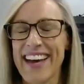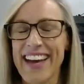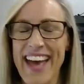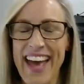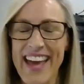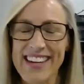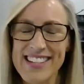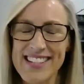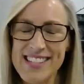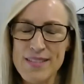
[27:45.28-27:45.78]

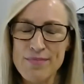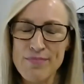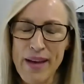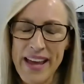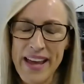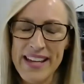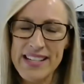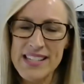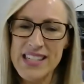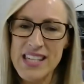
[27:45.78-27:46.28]
and it's
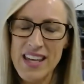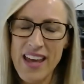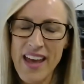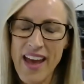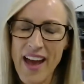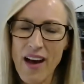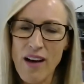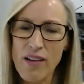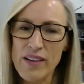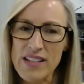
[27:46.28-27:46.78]
amazing
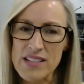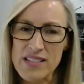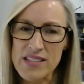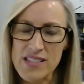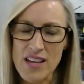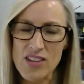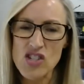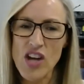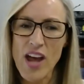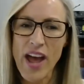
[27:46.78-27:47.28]
how it's
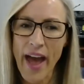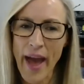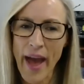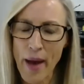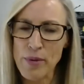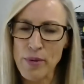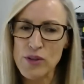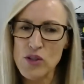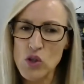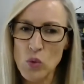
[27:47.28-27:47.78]
such a
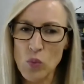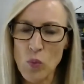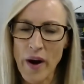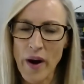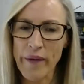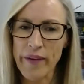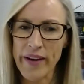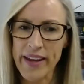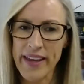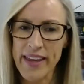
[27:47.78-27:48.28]
habit to
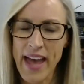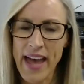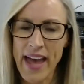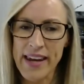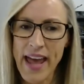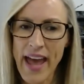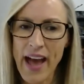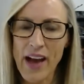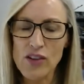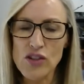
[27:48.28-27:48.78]
worry and
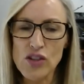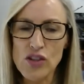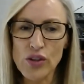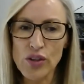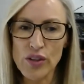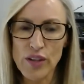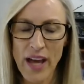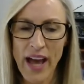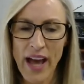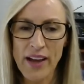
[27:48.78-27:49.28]
how you
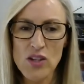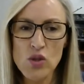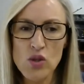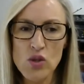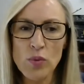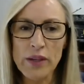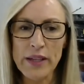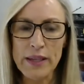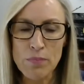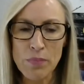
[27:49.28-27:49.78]
can
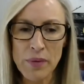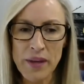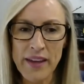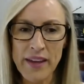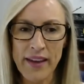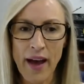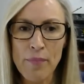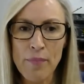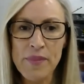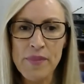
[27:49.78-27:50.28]
actually
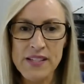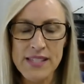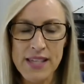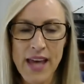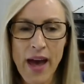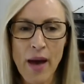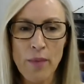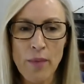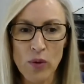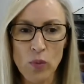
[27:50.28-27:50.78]
pick up this
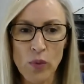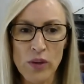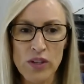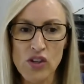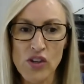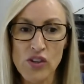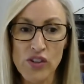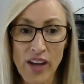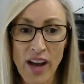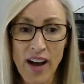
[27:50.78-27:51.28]
habit when
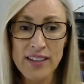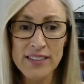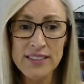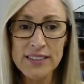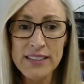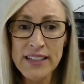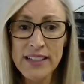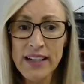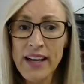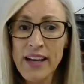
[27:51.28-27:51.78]
you're young.
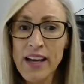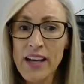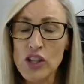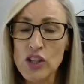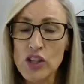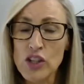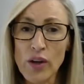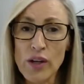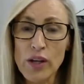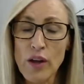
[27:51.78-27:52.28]

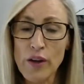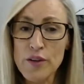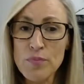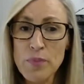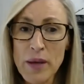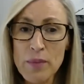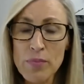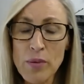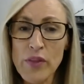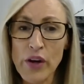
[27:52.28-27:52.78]
You know, a lot of
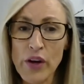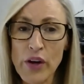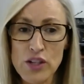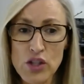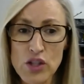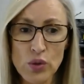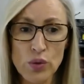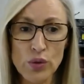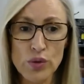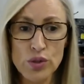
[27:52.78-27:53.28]
people that I
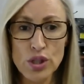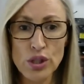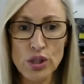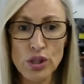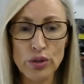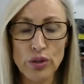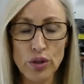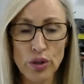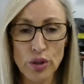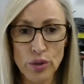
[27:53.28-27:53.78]
talk
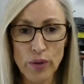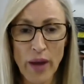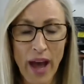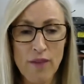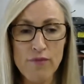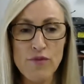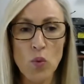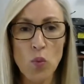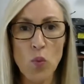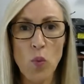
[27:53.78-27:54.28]
to who
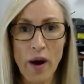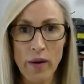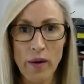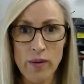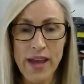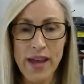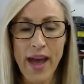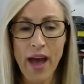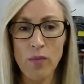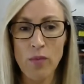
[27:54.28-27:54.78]
have the
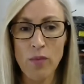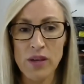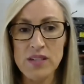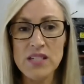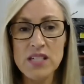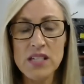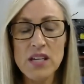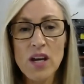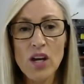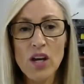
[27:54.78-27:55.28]
worry habit
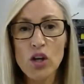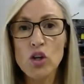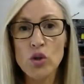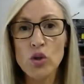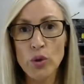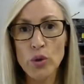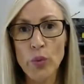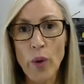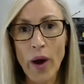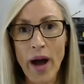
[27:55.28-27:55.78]

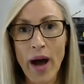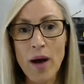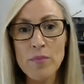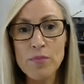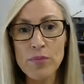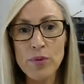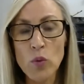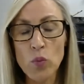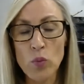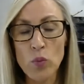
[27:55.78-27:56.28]
grew up
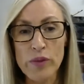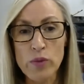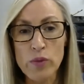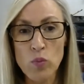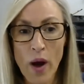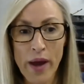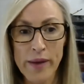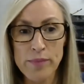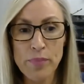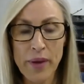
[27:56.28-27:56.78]
with
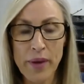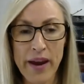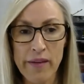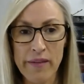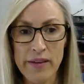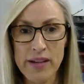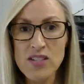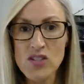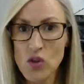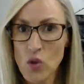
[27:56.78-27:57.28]
one
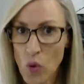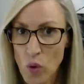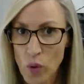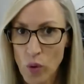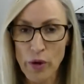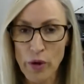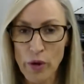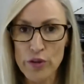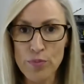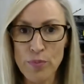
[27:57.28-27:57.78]
parent or
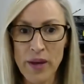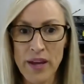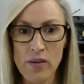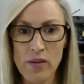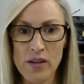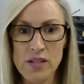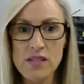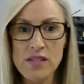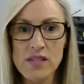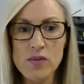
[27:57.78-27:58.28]
both
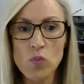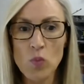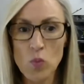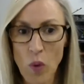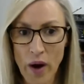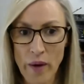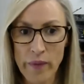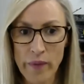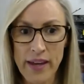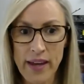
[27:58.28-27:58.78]
parents
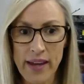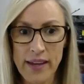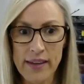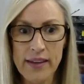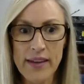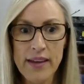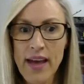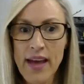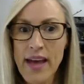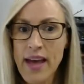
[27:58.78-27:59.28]
worrying.
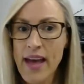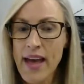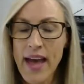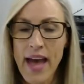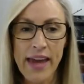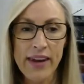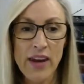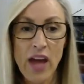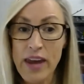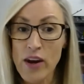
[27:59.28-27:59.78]

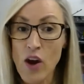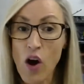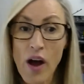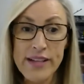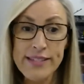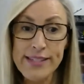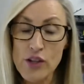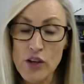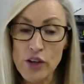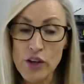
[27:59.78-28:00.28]
And I
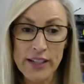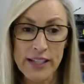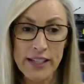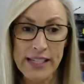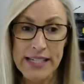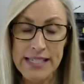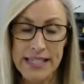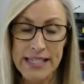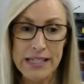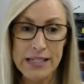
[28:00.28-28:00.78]
certainly
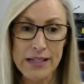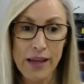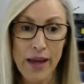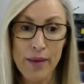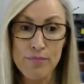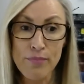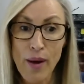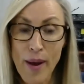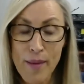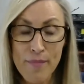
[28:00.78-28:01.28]
did. Like
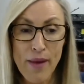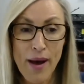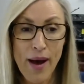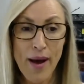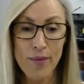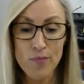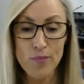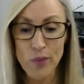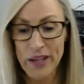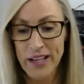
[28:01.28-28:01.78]
my
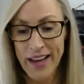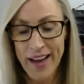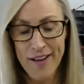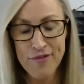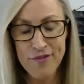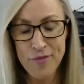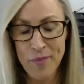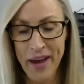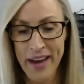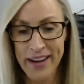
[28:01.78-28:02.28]
mum, we
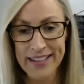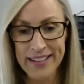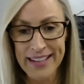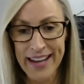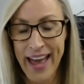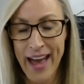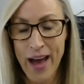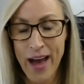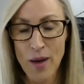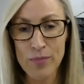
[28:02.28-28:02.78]
laugh about it
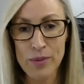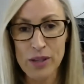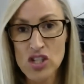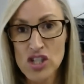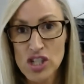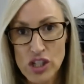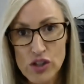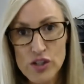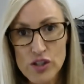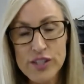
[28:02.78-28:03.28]
now, but
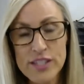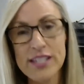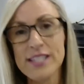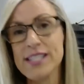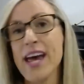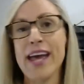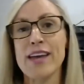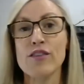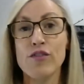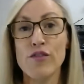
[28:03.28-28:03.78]
she used to
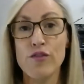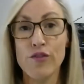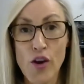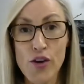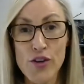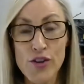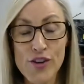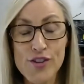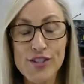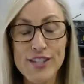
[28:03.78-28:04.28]
take
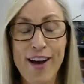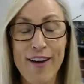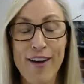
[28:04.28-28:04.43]
photos of